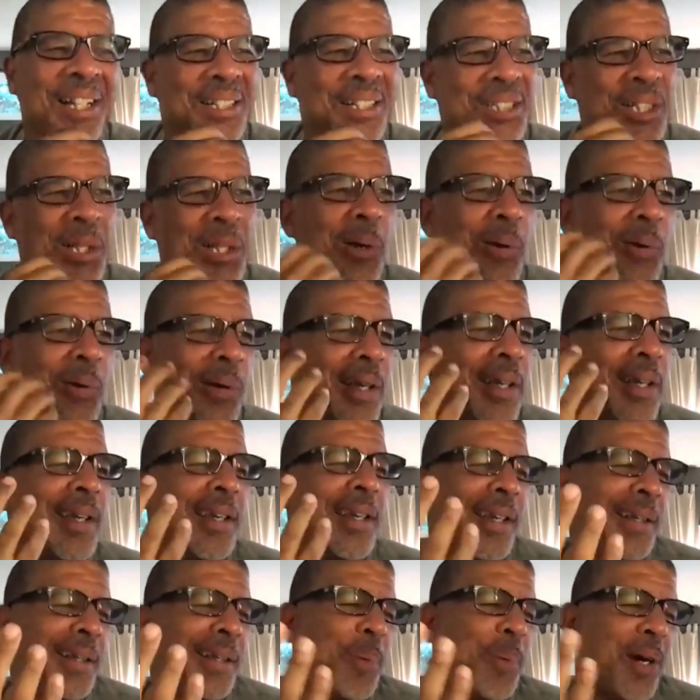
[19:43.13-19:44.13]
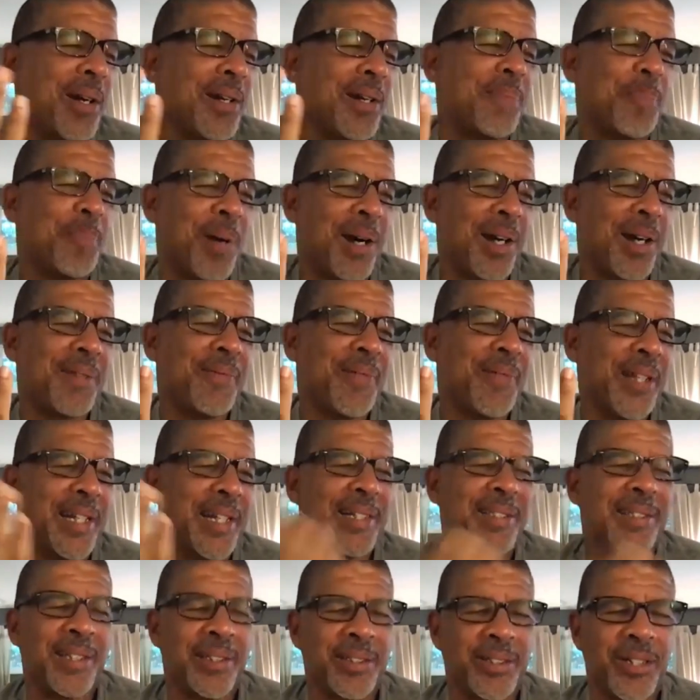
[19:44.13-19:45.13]
So part of
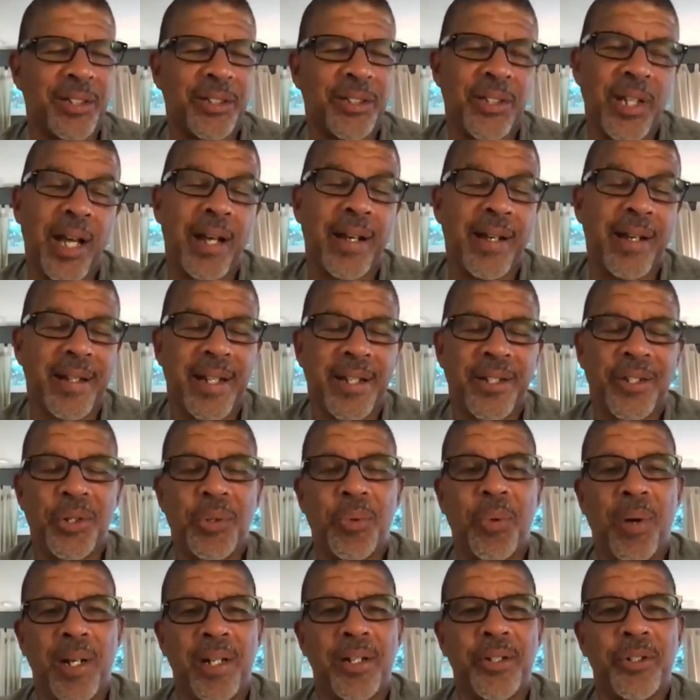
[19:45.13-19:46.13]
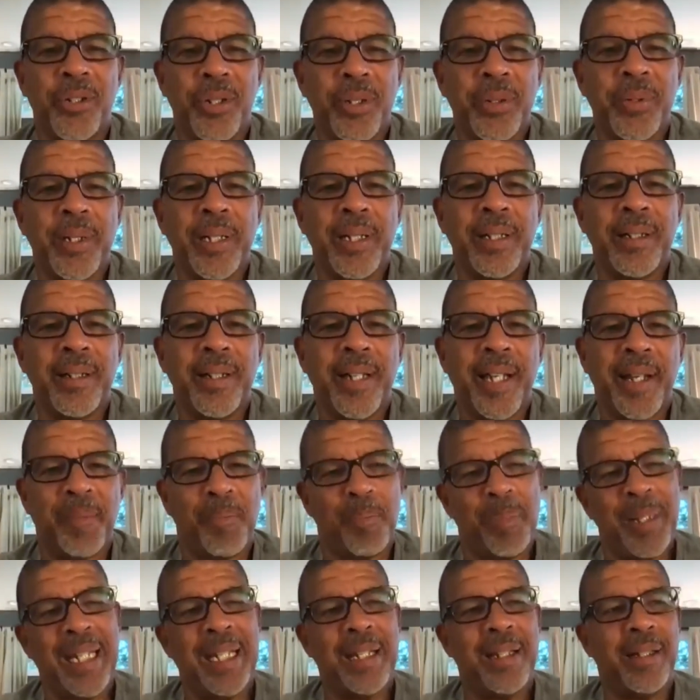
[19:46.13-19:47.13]
it is just deciding that you want to do it
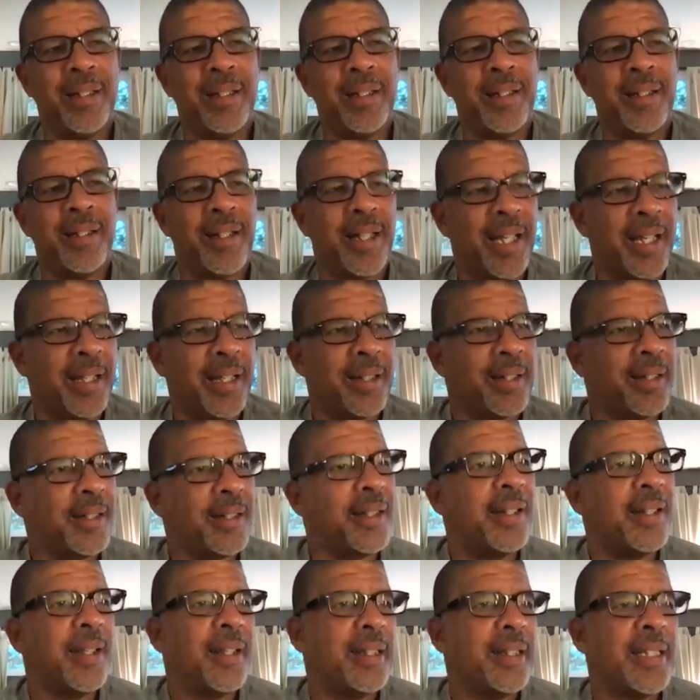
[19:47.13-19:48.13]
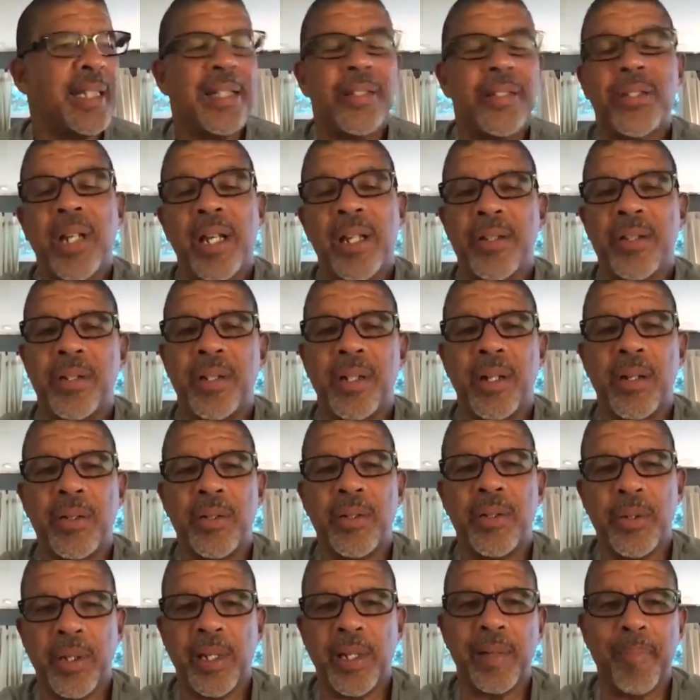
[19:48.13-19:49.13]
and be it. And these days,
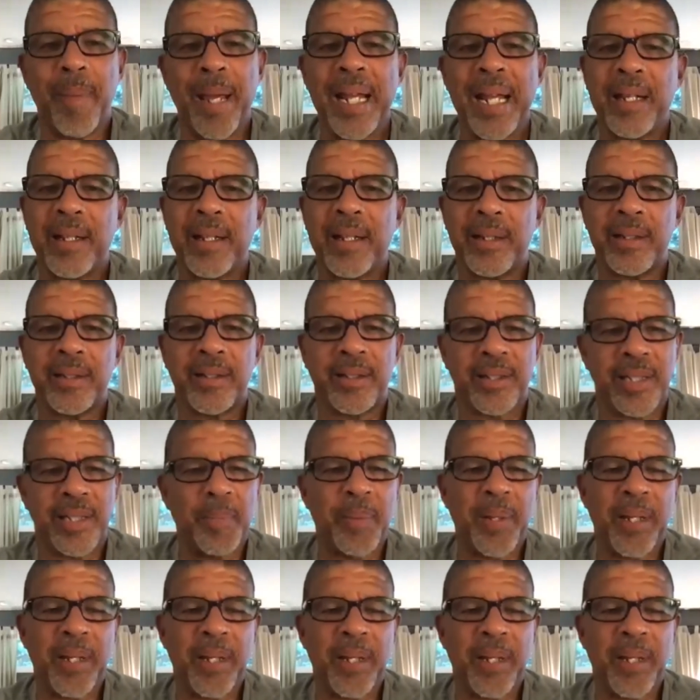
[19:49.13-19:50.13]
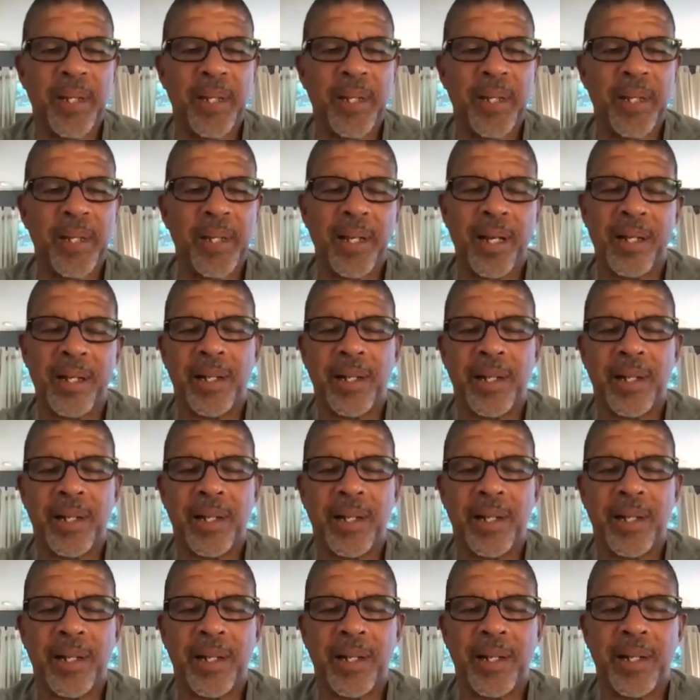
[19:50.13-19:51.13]
you can make something on your
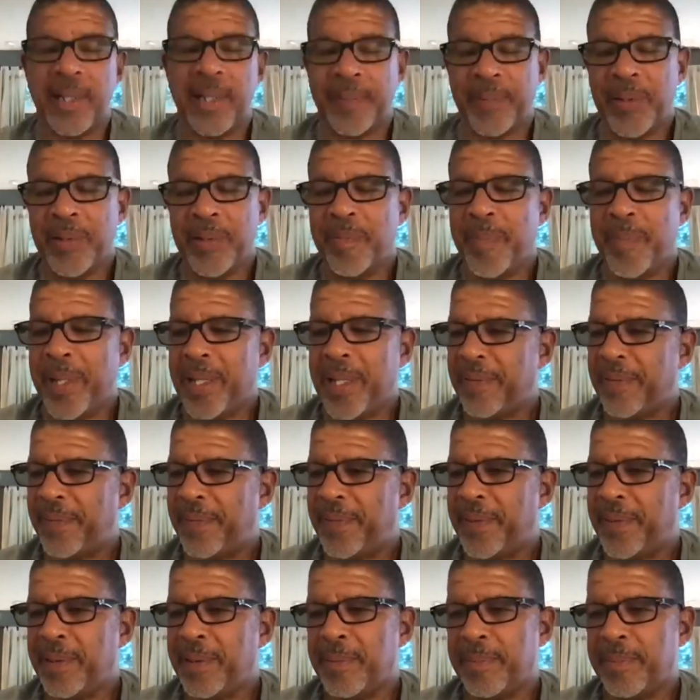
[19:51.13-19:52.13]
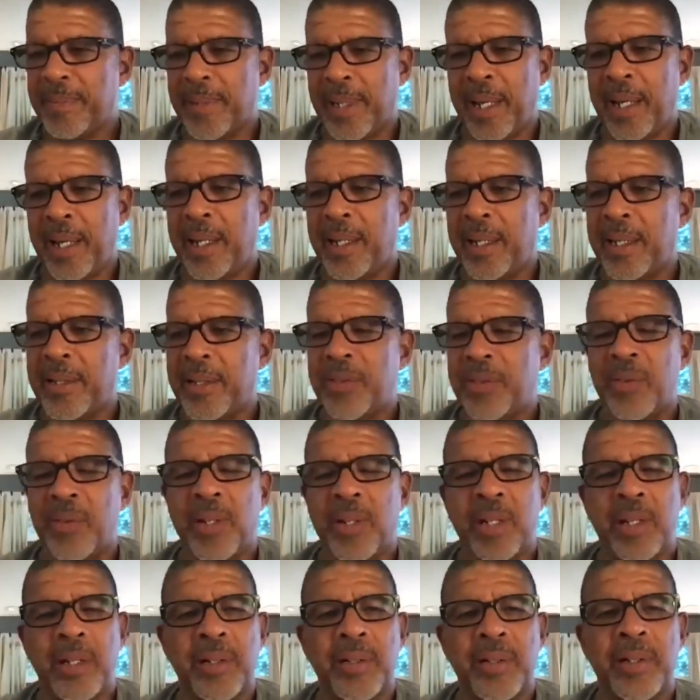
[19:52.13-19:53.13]
iPhone, and if you've made a film, hey, guess
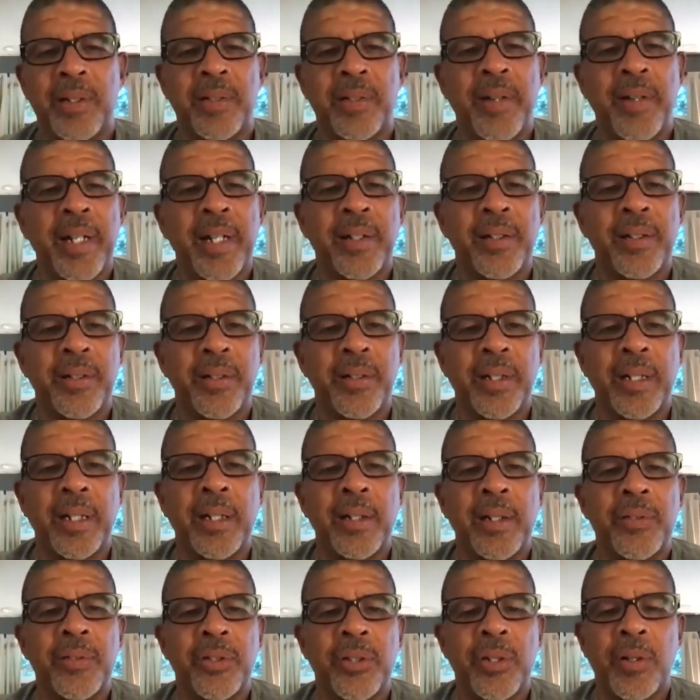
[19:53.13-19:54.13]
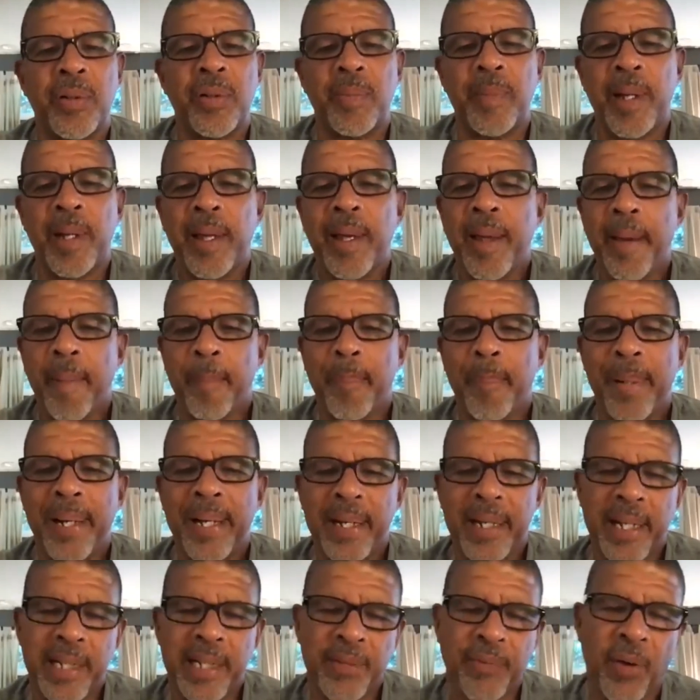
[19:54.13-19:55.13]
what? You're a director. So,
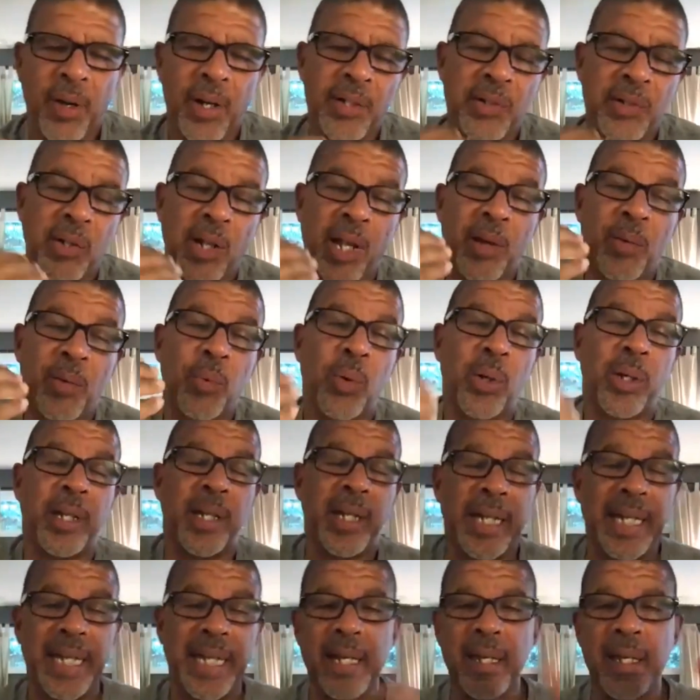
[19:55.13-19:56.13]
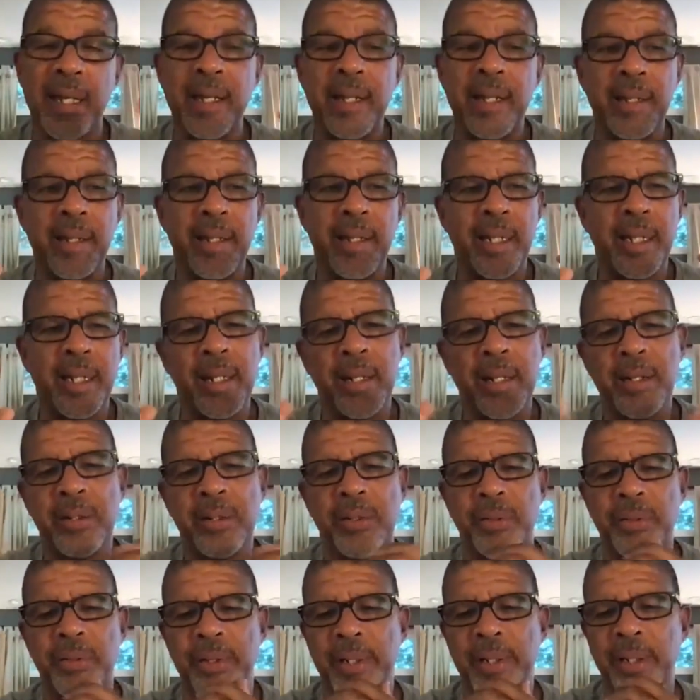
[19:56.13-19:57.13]
but as far as like working in the
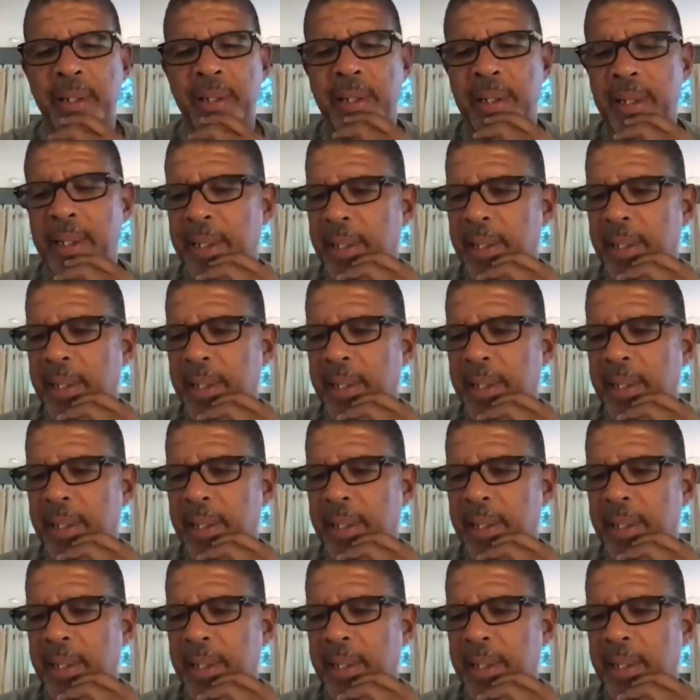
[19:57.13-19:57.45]
industry,